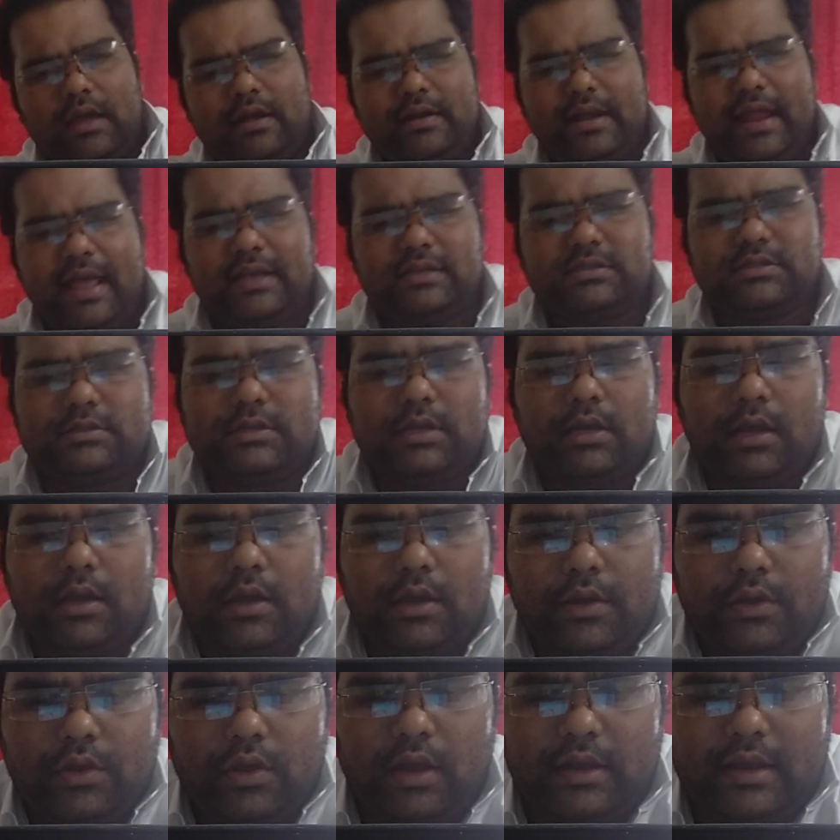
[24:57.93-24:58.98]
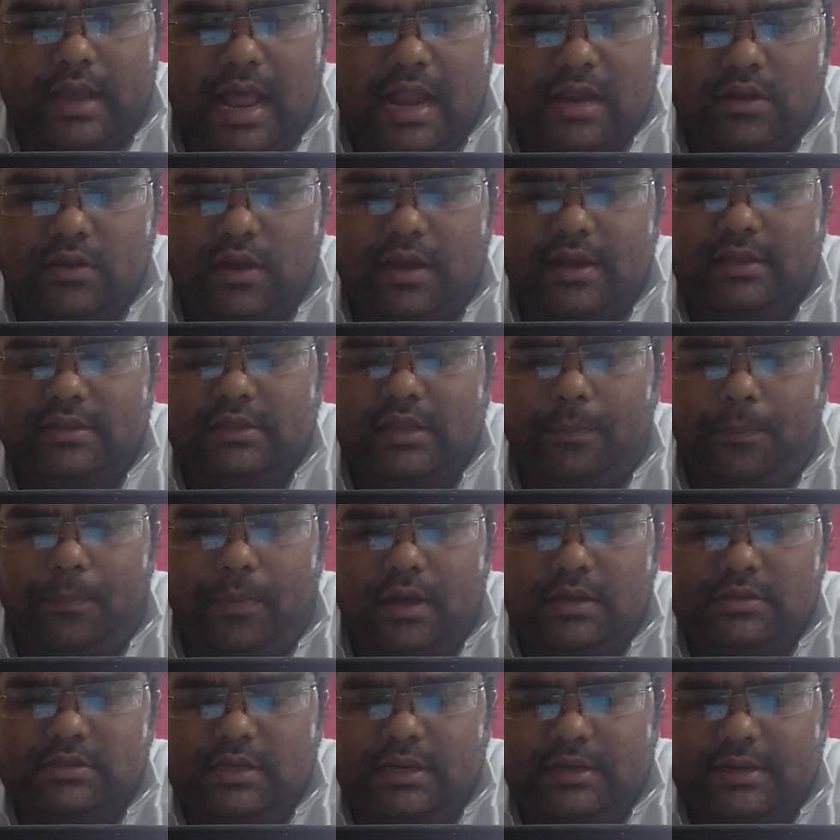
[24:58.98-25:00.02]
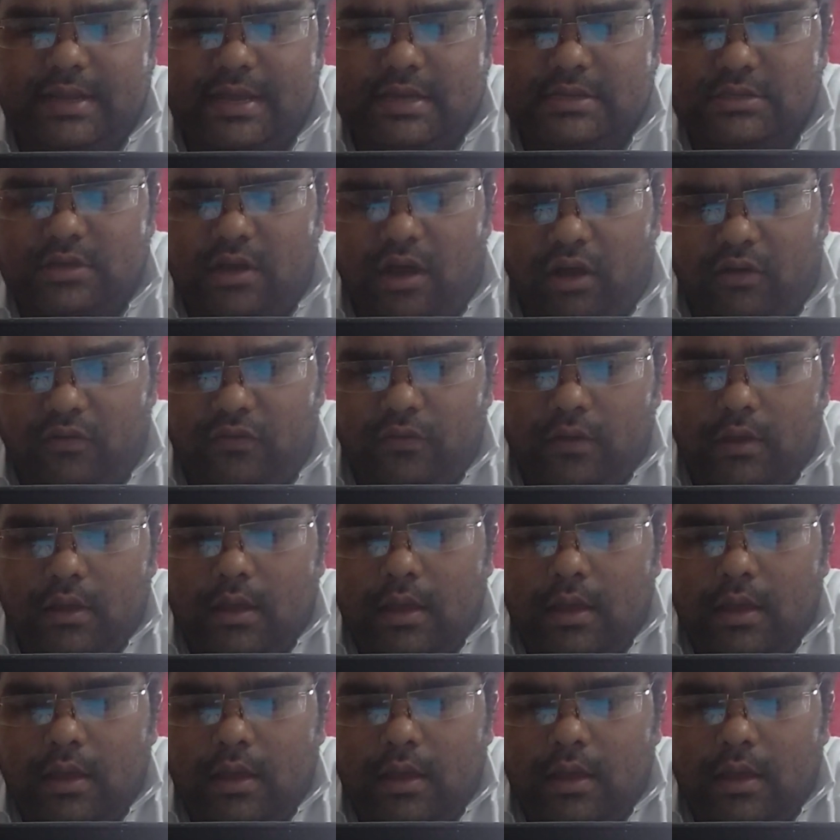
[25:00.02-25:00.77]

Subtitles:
next you are calculating the percentage of